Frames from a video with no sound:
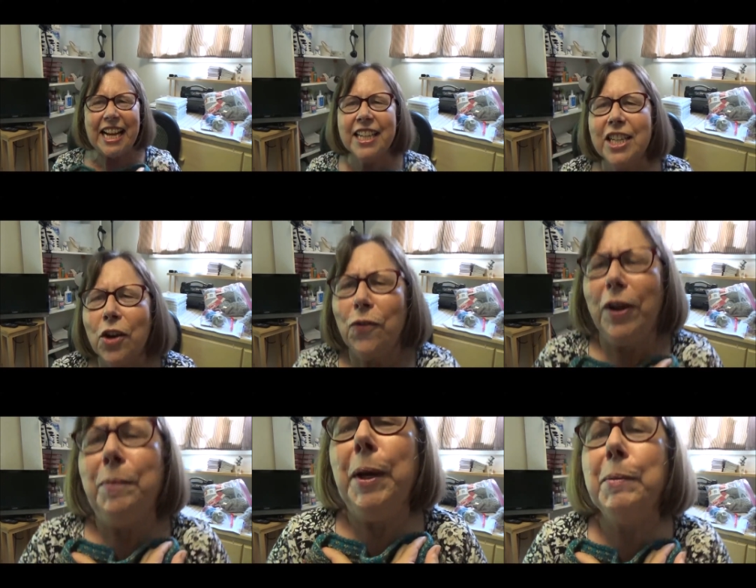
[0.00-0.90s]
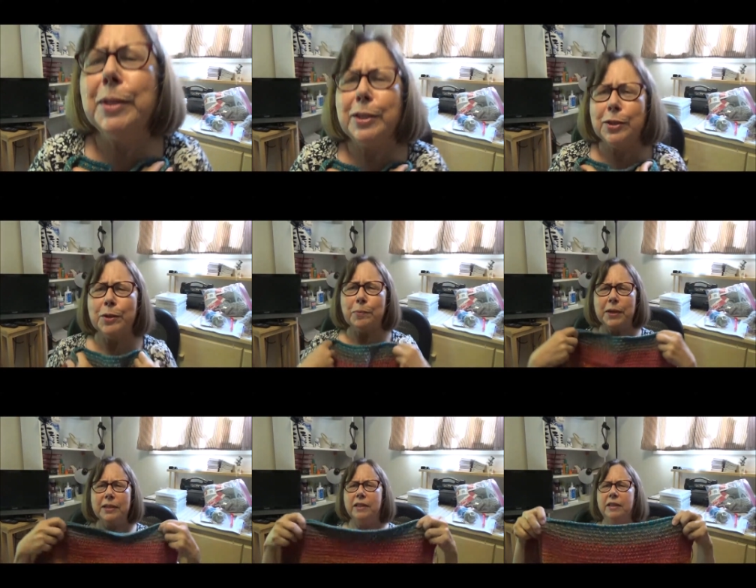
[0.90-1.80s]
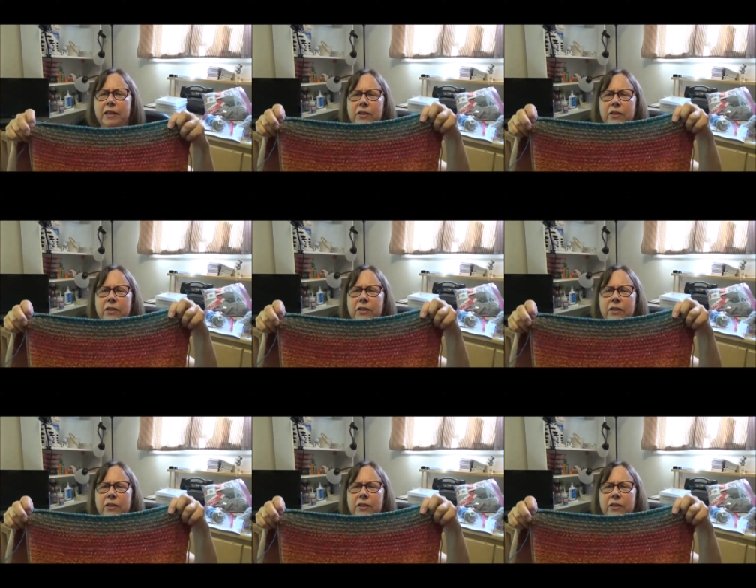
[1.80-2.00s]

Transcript: I didn't know if I'd be able to do it, but the, the